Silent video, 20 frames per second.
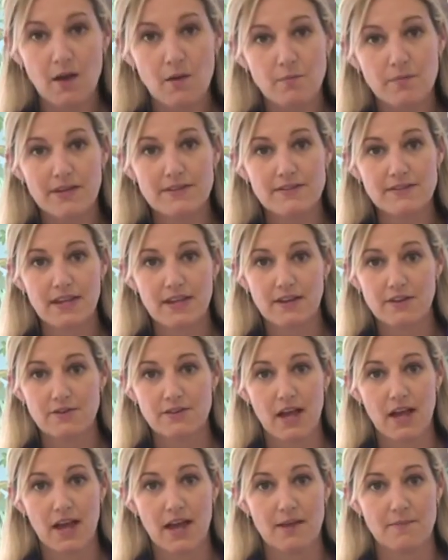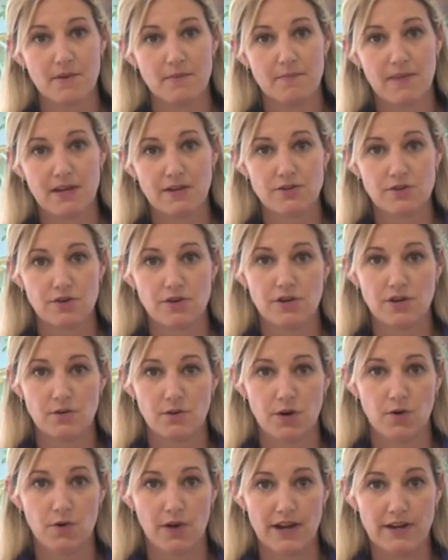Please take your time and make sure to do
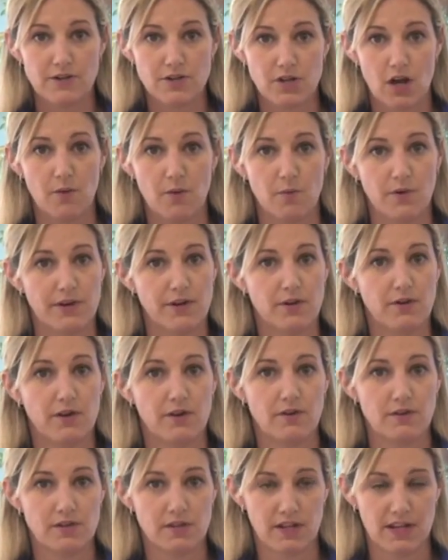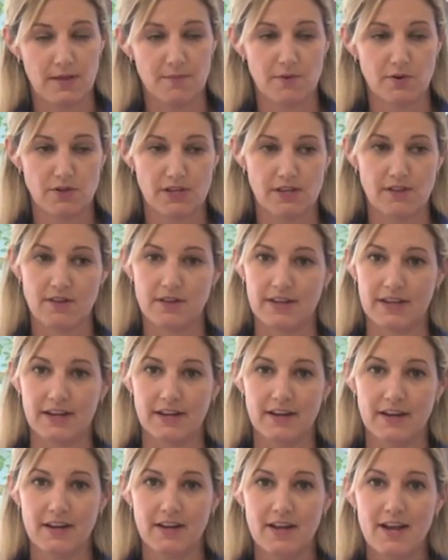a great job to keep your teeth clean.
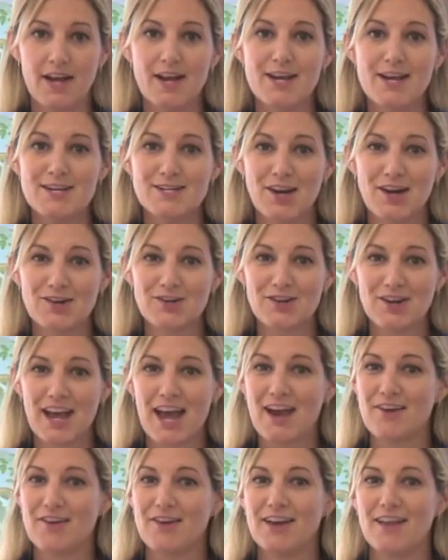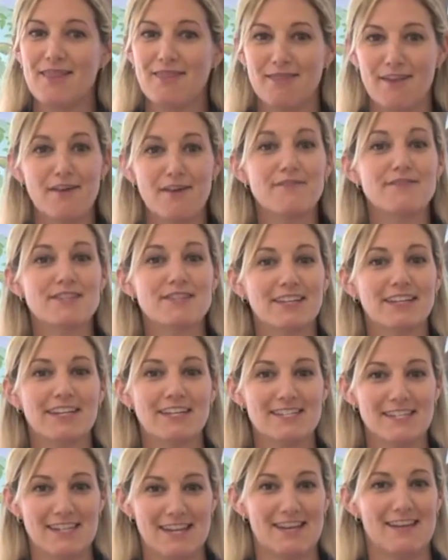Dr. Kakria loves
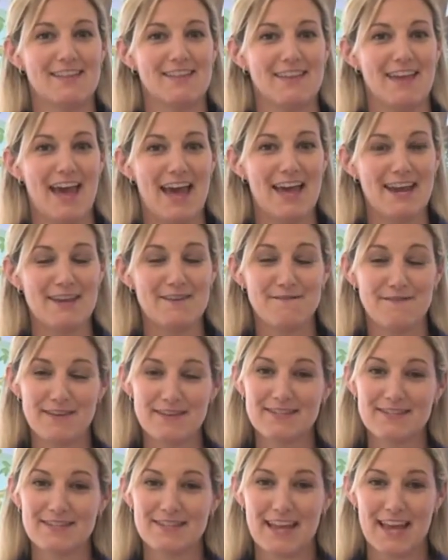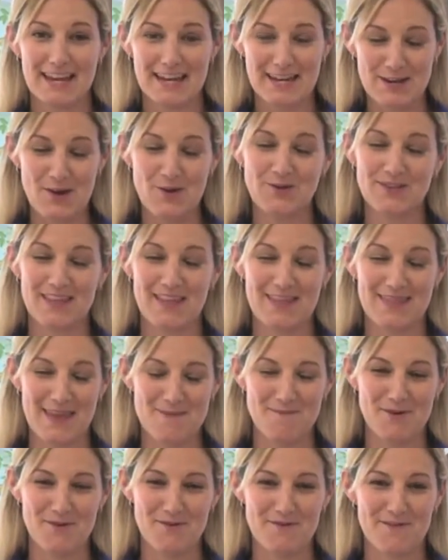clean teeth, and he knows that they
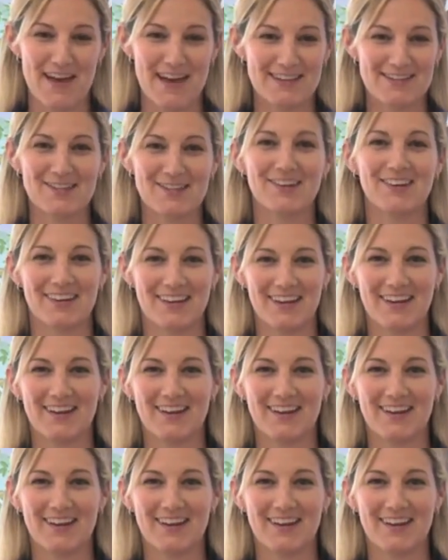move faster.